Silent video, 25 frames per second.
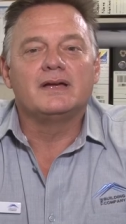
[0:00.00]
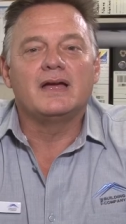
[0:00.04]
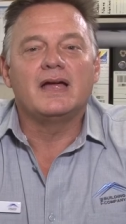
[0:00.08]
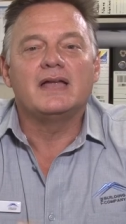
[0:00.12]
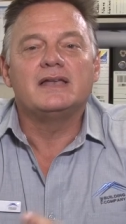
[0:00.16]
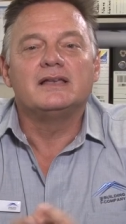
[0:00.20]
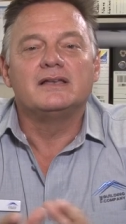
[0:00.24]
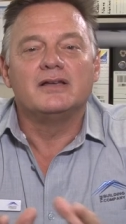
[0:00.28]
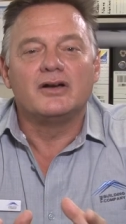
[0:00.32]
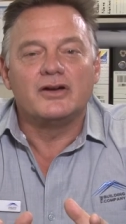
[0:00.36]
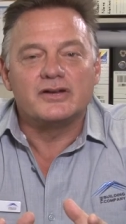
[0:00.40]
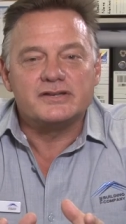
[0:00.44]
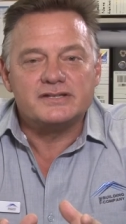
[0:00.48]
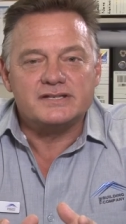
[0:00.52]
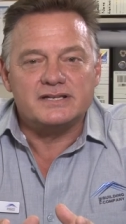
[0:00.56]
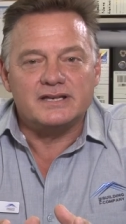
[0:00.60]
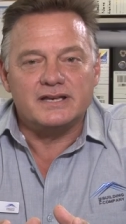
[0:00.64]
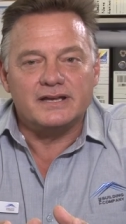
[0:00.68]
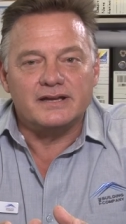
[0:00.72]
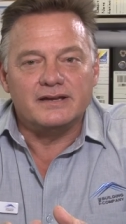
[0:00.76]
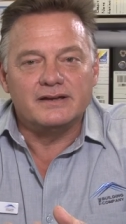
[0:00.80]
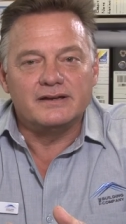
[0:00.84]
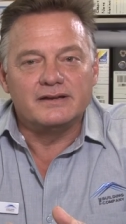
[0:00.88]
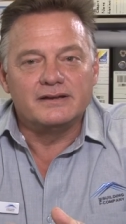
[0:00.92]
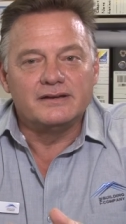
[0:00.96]
And
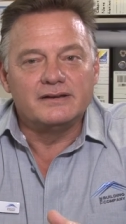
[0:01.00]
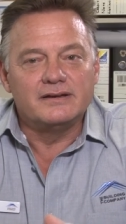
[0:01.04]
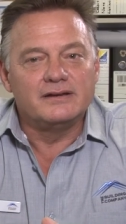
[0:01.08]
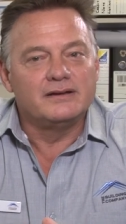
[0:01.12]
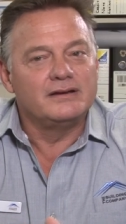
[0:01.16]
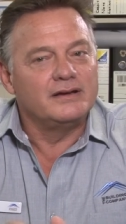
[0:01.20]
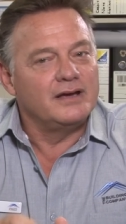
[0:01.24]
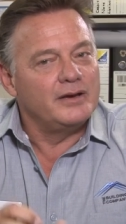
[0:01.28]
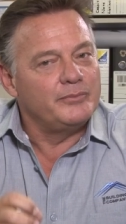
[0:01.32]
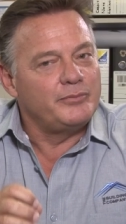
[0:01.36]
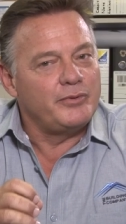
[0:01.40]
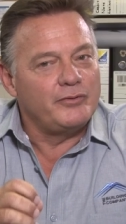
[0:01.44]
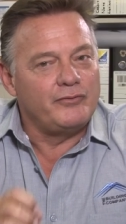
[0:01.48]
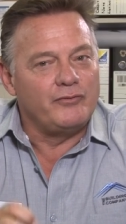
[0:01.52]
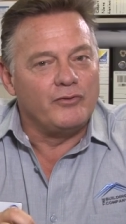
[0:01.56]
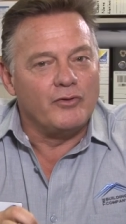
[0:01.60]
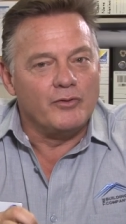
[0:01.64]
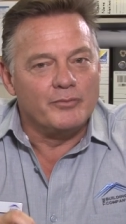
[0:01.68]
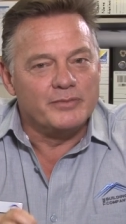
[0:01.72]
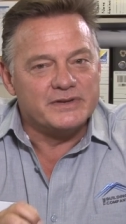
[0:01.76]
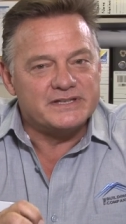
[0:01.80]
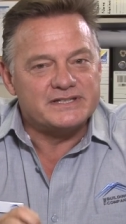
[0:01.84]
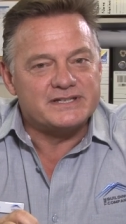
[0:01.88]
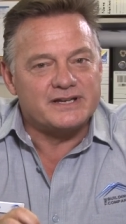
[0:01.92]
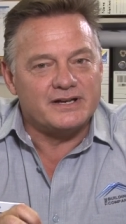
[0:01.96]
lastly, a
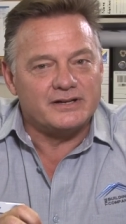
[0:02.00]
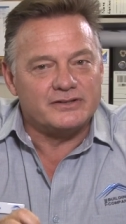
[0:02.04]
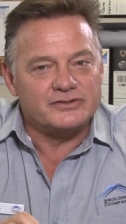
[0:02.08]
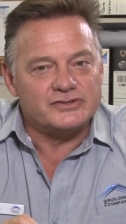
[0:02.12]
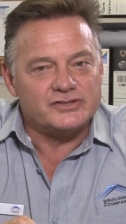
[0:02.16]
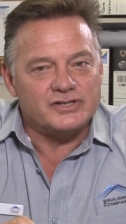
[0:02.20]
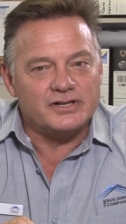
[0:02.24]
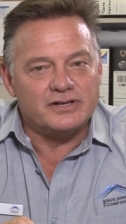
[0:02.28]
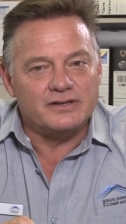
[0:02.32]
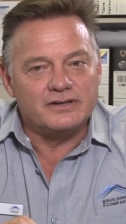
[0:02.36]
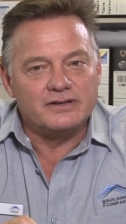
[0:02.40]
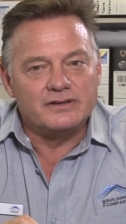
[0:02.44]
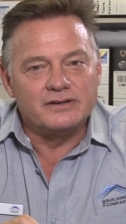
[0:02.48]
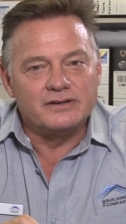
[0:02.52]
performance culture.